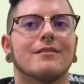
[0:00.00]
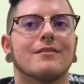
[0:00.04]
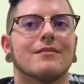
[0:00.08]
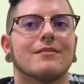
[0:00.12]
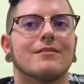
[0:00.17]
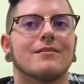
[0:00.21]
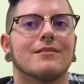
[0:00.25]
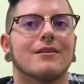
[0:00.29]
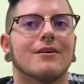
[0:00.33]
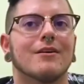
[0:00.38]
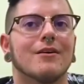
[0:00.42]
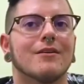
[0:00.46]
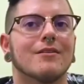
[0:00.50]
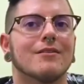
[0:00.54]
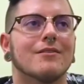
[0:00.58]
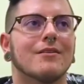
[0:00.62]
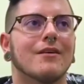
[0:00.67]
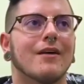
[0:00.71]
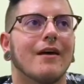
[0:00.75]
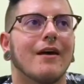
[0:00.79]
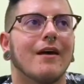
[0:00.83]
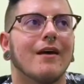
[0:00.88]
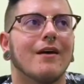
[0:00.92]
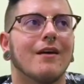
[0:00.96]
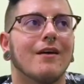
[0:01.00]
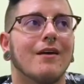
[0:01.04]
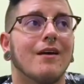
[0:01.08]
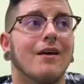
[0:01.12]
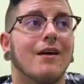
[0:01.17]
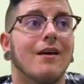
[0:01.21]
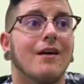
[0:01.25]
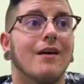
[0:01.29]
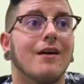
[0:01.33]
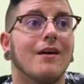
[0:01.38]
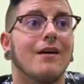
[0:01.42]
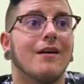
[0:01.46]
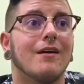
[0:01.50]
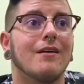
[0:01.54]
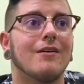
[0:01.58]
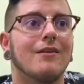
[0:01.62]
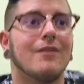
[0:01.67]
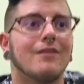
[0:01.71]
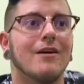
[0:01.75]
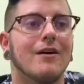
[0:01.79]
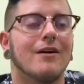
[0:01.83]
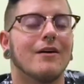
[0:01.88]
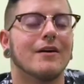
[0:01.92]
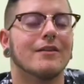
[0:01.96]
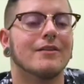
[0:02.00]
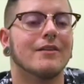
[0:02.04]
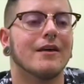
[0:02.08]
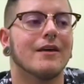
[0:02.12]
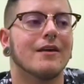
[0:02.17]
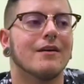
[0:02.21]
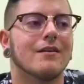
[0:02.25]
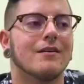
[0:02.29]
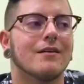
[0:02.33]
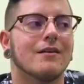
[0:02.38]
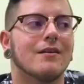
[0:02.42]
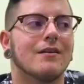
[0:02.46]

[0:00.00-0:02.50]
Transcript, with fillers: So it's like, I don't know. And like,